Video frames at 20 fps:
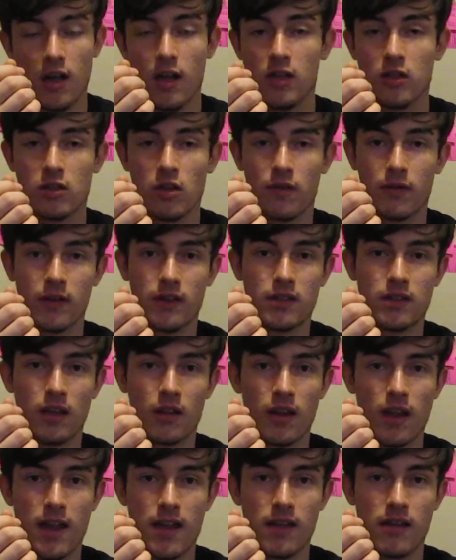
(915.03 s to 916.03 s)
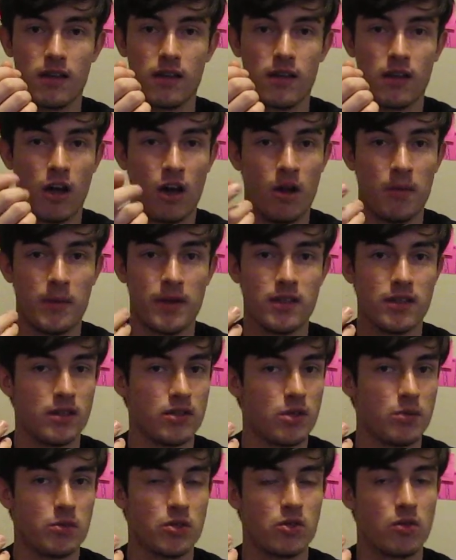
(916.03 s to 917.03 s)
Don't forget to like, comment, and
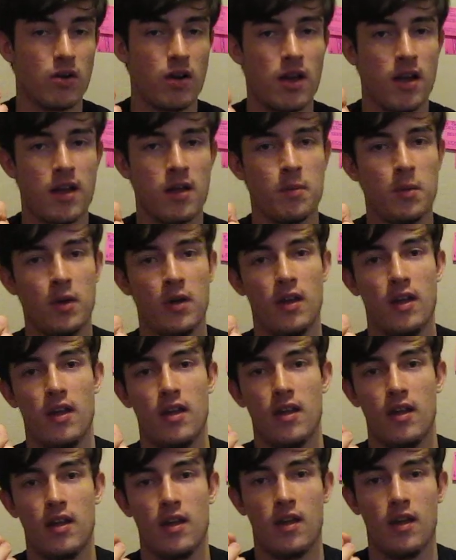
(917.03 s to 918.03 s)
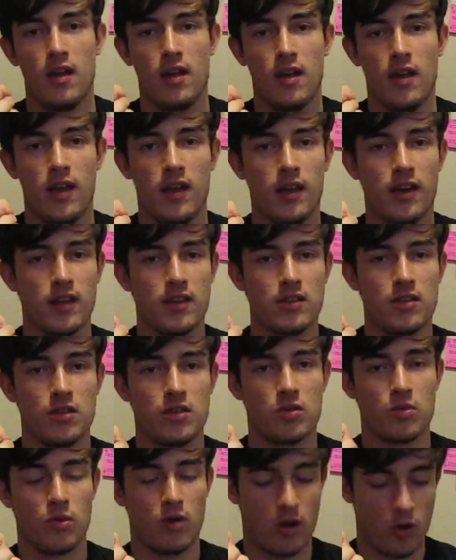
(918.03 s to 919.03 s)
subscribe. And as
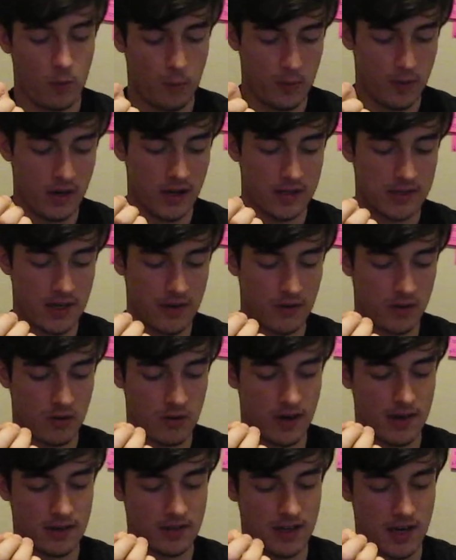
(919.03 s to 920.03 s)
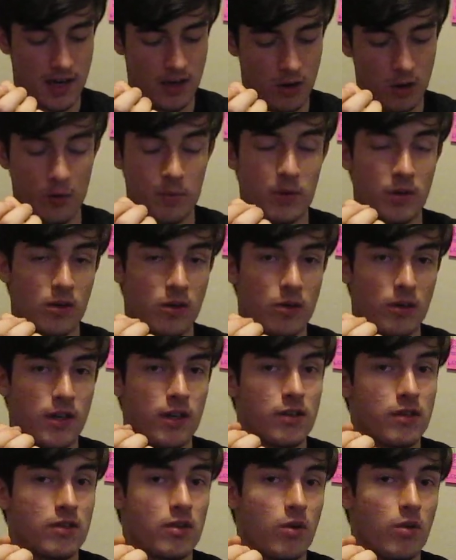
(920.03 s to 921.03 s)
usual, I hope you guys have a great day and hope your new
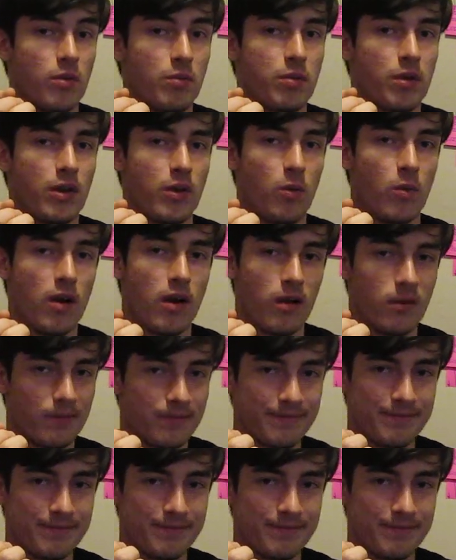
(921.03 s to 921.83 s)
year is going pretty well.